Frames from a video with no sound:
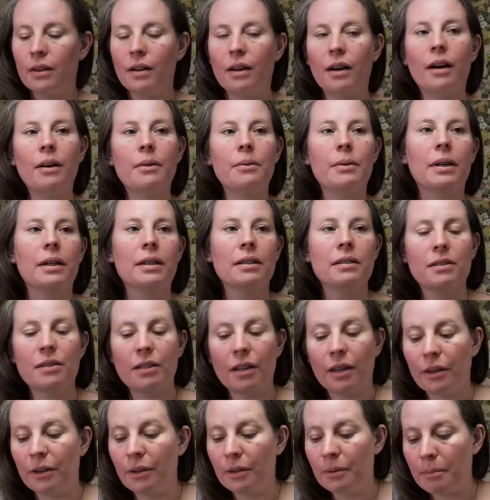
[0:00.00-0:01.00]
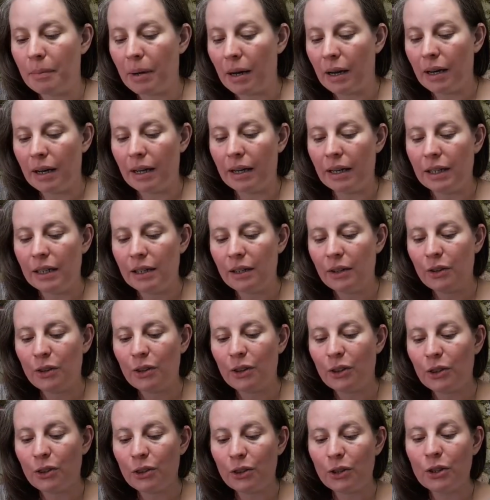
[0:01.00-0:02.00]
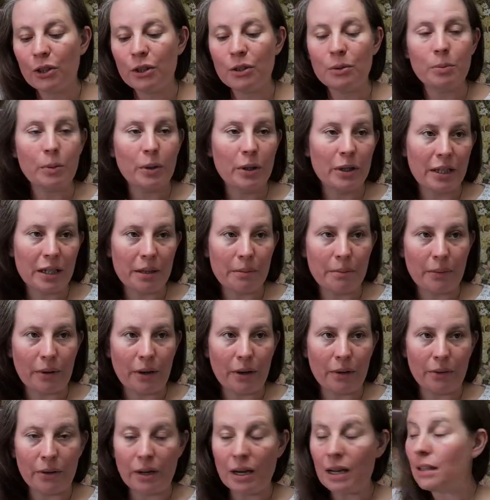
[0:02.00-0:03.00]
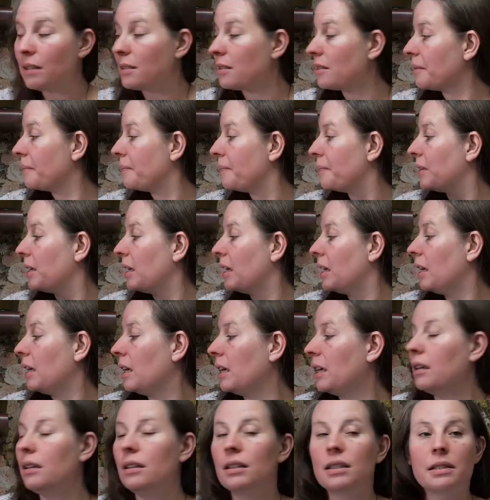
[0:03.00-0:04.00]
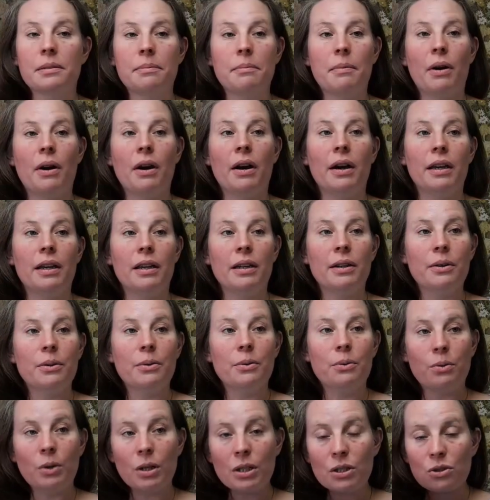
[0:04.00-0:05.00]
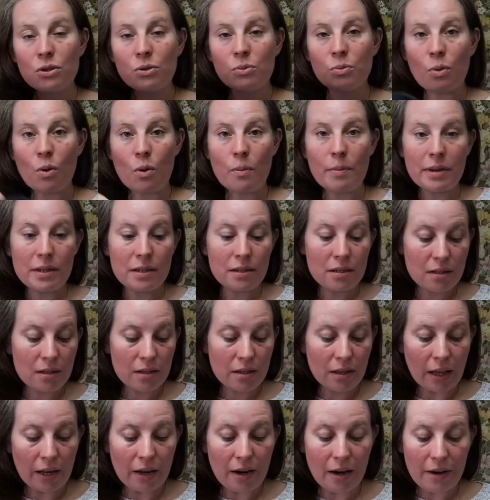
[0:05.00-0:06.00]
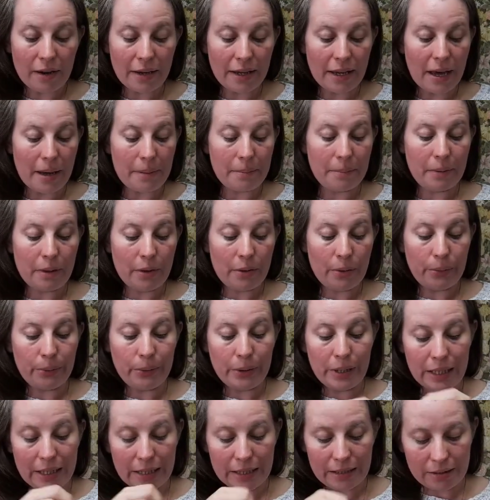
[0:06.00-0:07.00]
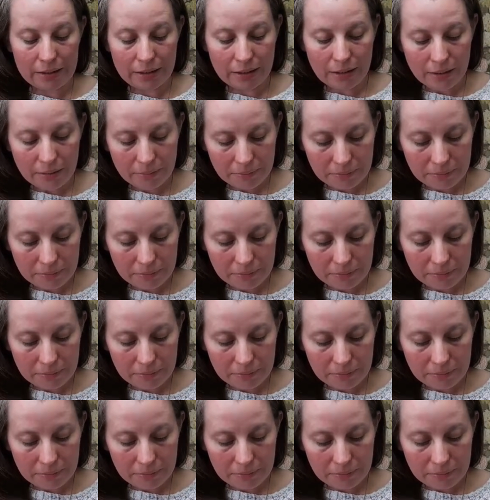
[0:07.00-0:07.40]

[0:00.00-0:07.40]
Alright, so my third work in progress is my wrist warmers that I am re-knitting.